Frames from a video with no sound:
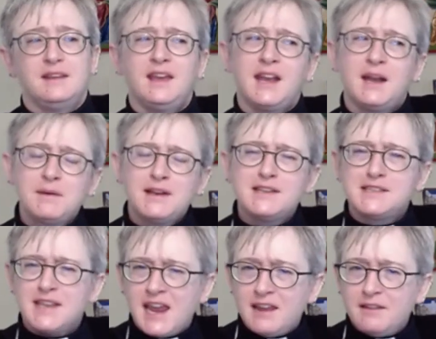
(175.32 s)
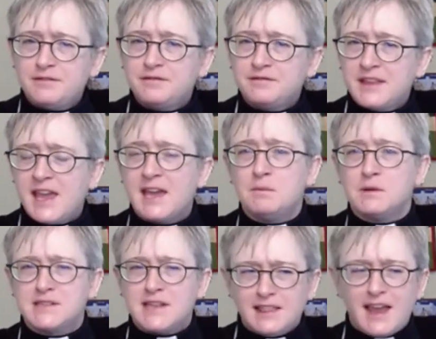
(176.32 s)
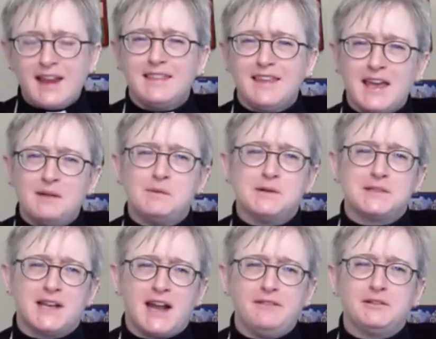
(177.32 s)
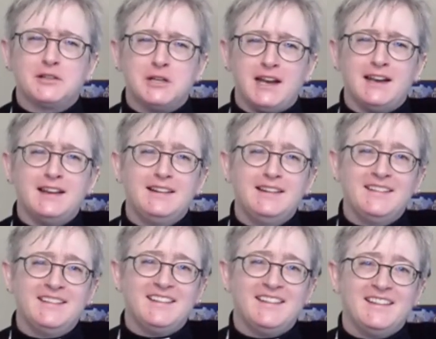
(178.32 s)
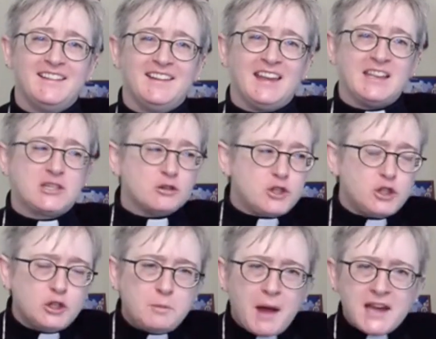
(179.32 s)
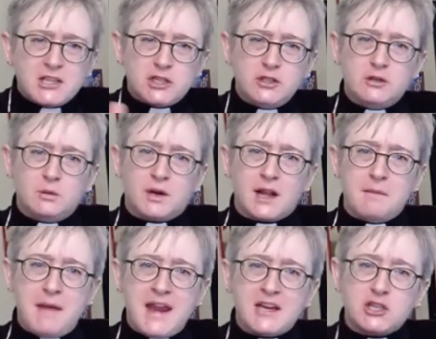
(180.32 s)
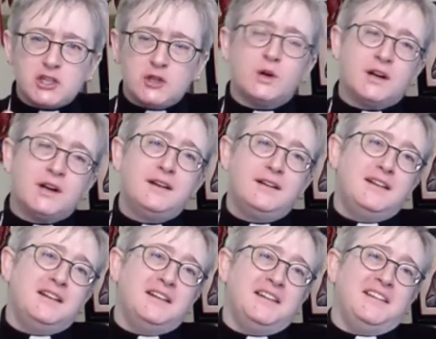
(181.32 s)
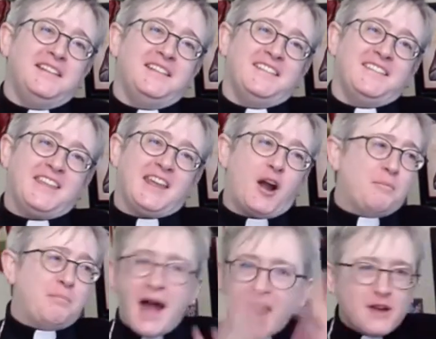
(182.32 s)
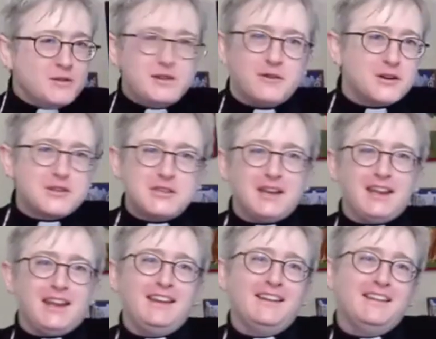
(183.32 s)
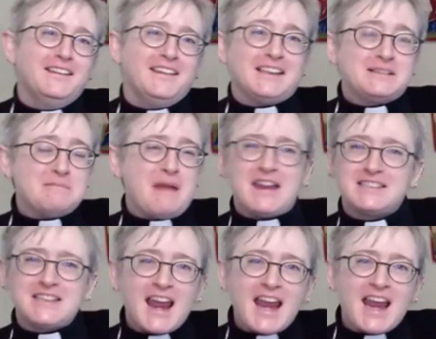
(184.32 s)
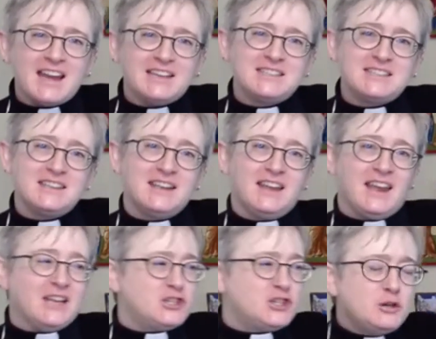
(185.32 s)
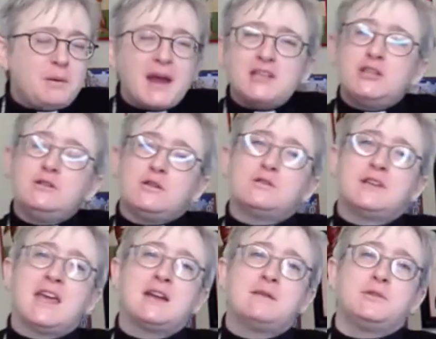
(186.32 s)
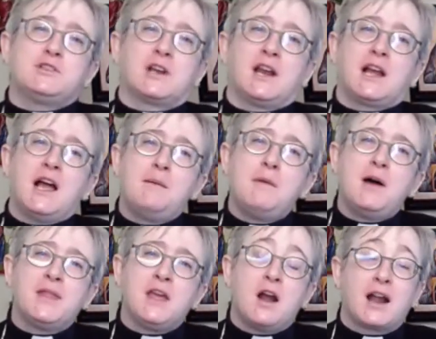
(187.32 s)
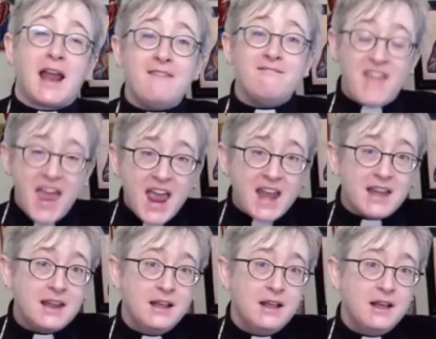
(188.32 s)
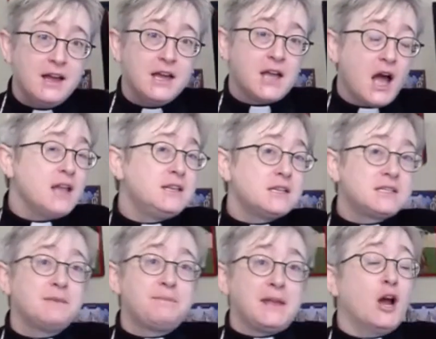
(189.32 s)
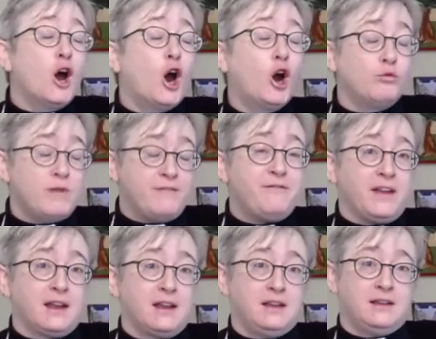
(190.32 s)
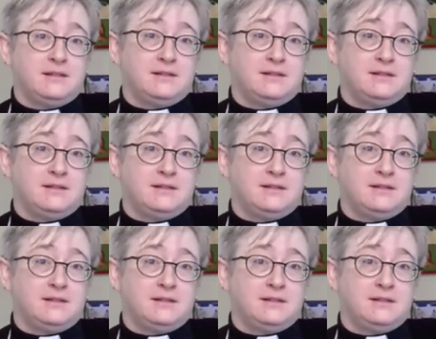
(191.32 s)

And I'm going to save the animals. I like the animals that I've created. And so two by two, we're gonna make sure that our biodiversity is maintained. And two by two, those animals are gonna come on the ark. And then God does something horrific.